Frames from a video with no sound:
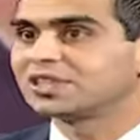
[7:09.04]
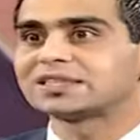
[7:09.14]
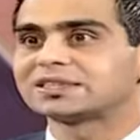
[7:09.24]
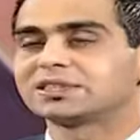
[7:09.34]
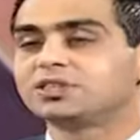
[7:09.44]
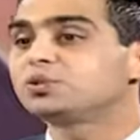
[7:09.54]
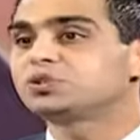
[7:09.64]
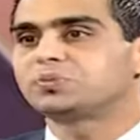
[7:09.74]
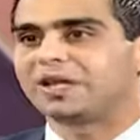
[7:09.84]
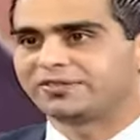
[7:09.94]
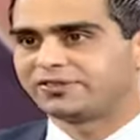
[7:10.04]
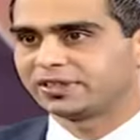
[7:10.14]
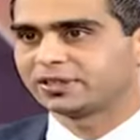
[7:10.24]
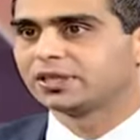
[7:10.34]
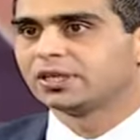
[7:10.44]
that's a huge
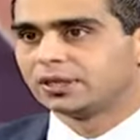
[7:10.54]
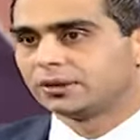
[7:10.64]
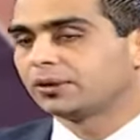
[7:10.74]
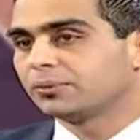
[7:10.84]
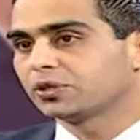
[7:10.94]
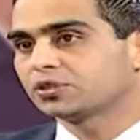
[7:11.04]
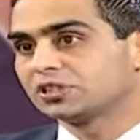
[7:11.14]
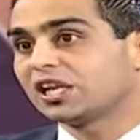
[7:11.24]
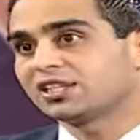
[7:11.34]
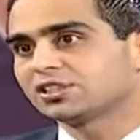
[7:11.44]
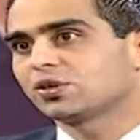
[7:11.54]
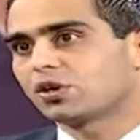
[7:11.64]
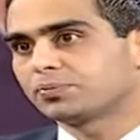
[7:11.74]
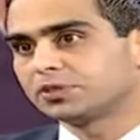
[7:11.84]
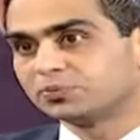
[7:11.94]
benefit uh, because larger
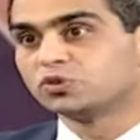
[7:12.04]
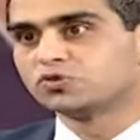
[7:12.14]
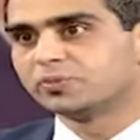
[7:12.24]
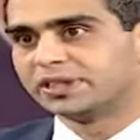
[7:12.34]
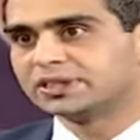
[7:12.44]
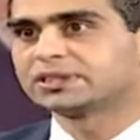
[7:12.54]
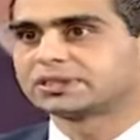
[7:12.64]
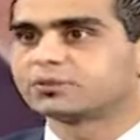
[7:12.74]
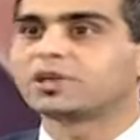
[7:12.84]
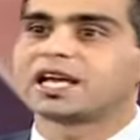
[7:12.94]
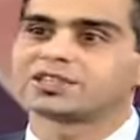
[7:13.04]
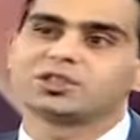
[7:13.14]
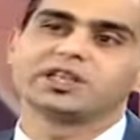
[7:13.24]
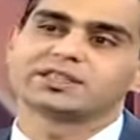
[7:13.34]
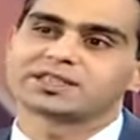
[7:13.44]
corpus movements will
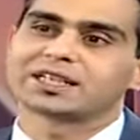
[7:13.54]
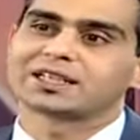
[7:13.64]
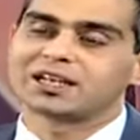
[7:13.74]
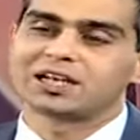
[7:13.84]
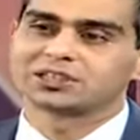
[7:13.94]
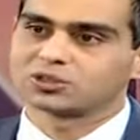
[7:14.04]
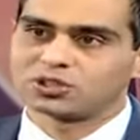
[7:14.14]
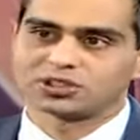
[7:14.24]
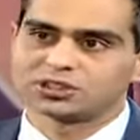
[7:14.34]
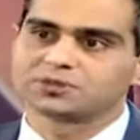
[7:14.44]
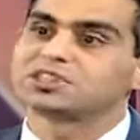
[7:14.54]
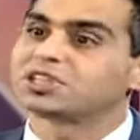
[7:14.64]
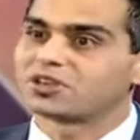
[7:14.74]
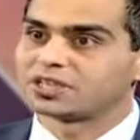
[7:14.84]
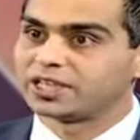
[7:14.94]
actually attract large costs which
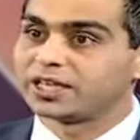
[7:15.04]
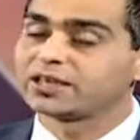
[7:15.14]
are not there